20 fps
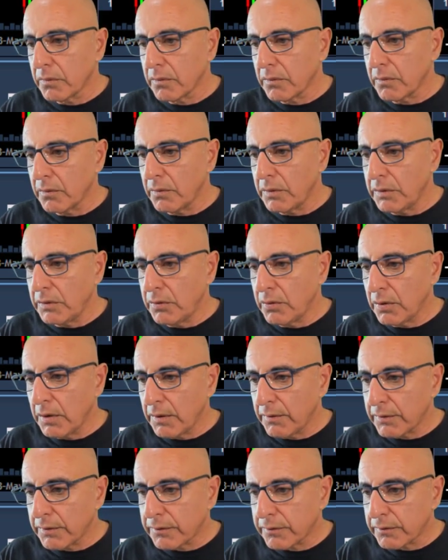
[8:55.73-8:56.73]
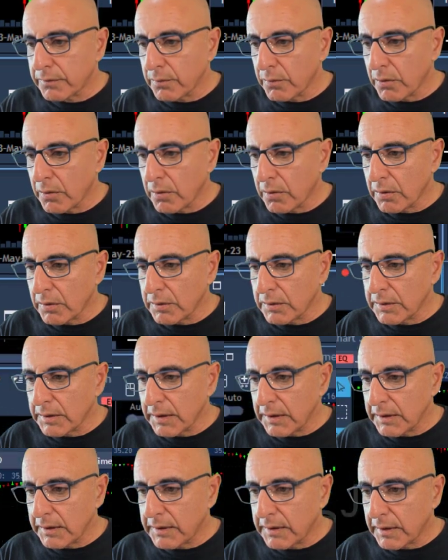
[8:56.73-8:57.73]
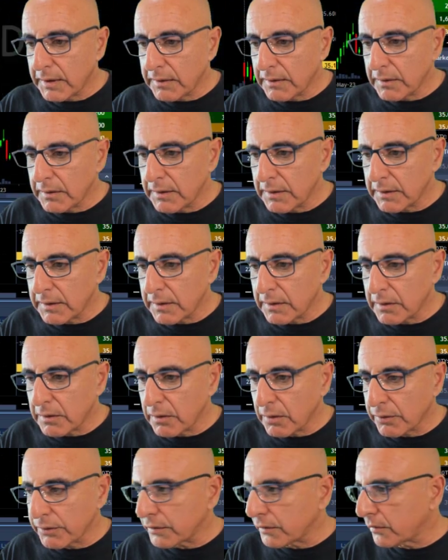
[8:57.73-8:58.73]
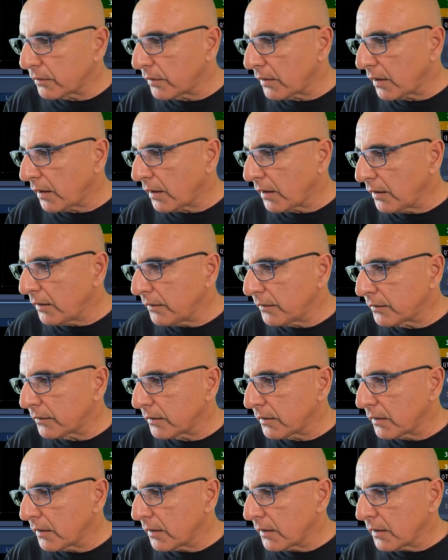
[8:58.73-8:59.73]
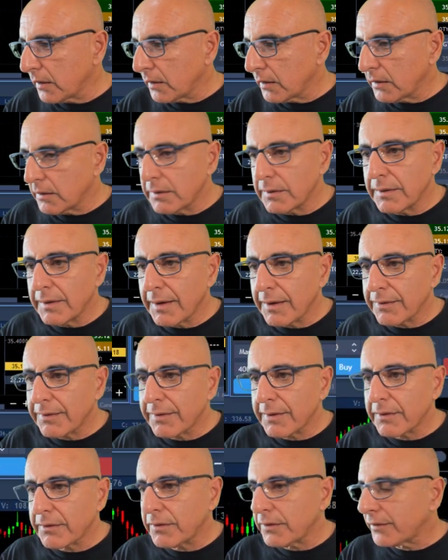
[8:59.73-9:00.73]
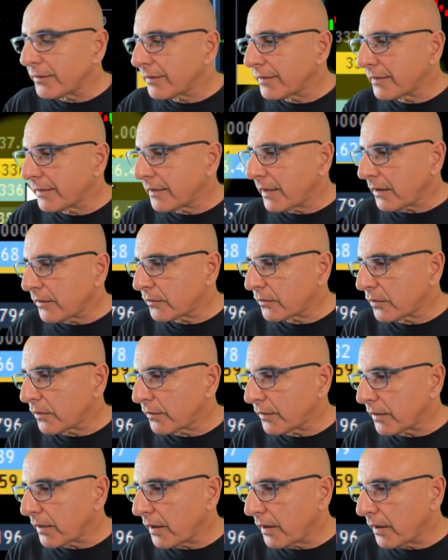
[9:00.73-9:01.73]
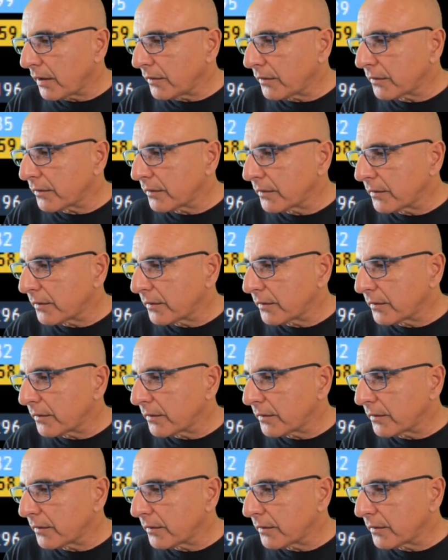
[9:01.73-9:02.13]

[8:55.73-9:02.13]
We do have a small green candle getting closer to the highs. Nasdaq just touched over the highs